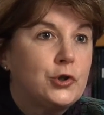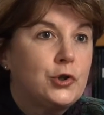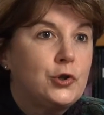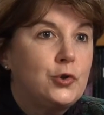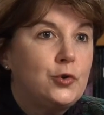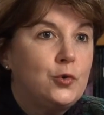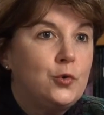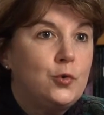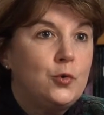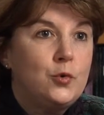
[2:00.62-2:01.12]

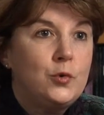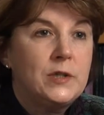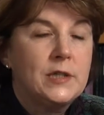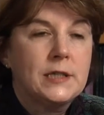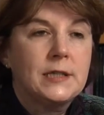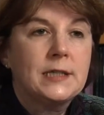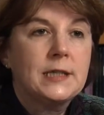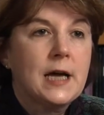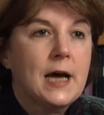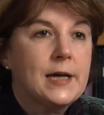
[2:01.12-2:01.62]
to
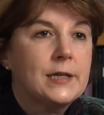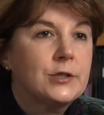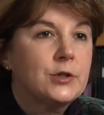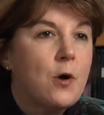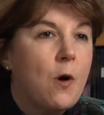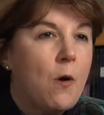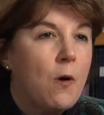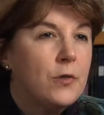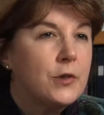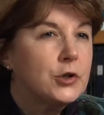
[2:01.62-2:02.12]
discuss
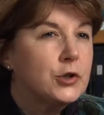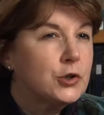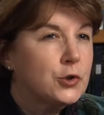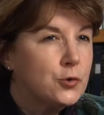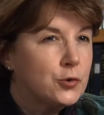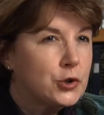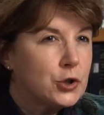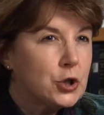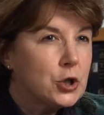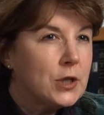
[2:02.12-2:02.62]
all the
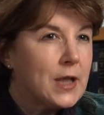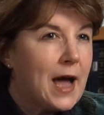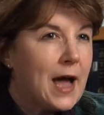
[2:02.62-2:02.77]
surgical